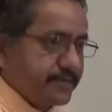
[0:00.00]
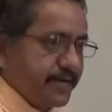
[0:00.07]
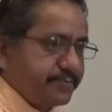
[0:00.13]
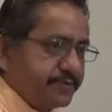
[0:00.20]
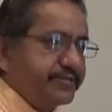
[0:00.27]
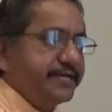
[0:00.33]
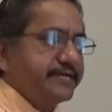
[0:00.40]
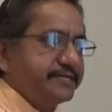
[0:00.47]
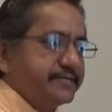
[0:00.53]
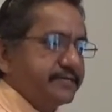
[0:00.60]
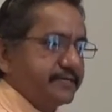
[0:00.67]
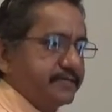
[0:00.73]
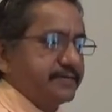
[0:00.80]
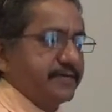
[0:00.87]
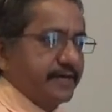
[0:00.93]

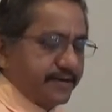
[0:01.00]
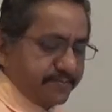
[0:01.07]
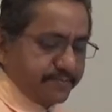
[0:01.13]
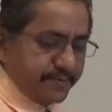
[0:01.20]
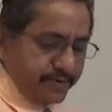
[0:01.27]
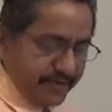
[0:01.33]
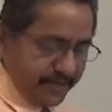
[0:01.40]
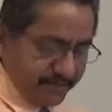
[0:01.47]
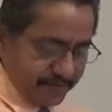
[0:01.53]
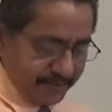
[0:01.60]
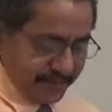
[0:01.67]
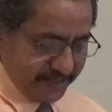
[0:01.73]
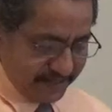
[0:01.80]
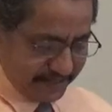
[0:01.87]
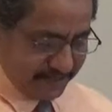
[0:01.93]
Emulating? Yeah, probably
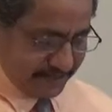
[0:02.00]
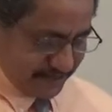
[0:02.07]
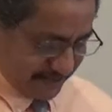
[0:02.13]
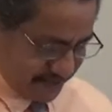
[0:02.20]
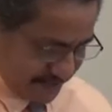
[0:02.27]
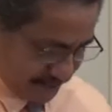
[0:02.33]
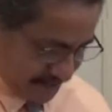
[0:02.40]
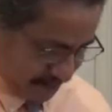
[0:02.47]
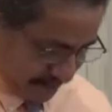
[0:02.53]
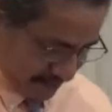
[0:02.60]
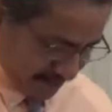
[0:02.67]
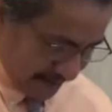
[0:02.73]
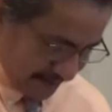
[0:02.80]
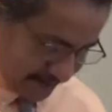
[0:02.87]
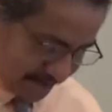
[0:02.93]
emulate. That sounds
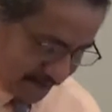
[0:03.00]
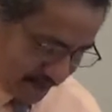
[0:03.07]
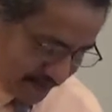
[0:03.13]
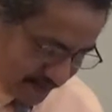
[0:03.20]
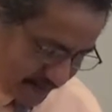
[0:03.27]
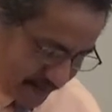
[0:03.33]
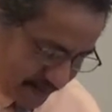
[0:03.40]
about right.